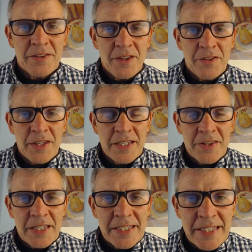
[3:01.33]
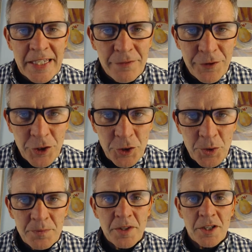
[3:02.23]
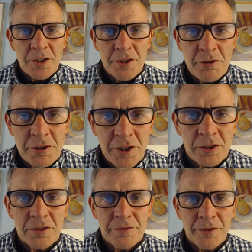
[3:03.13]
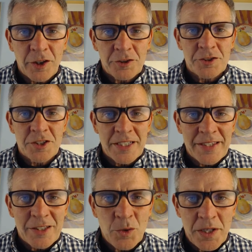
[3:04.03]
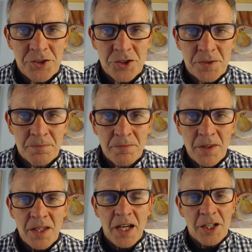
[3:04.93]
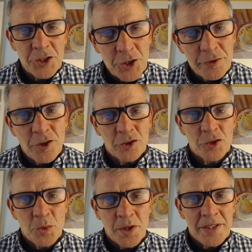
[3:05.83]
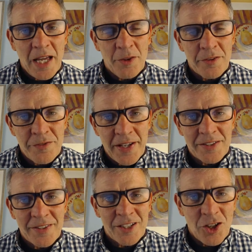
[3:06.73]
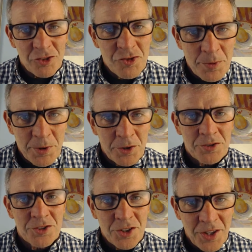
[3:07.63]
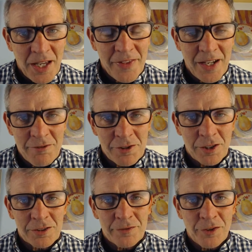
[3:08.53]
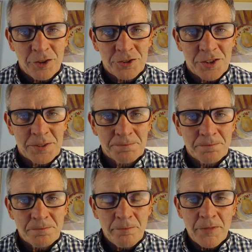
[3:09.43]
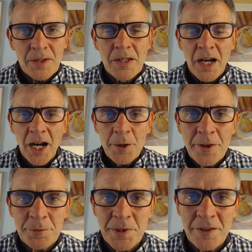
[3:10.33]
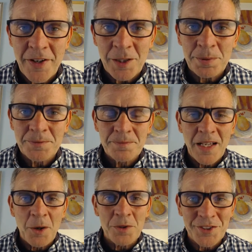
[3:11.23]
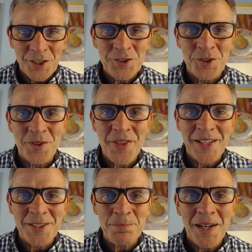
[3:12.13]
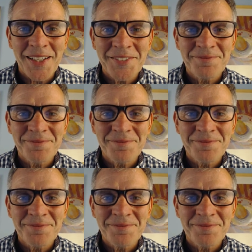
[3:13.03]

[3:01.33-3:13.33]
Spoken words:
that they give you the resultant velocity in the question, and you've got to work out the vector that contributes to that resultant velocity. I hope that's been of help, and we'll see you soon. Thanks. Bye.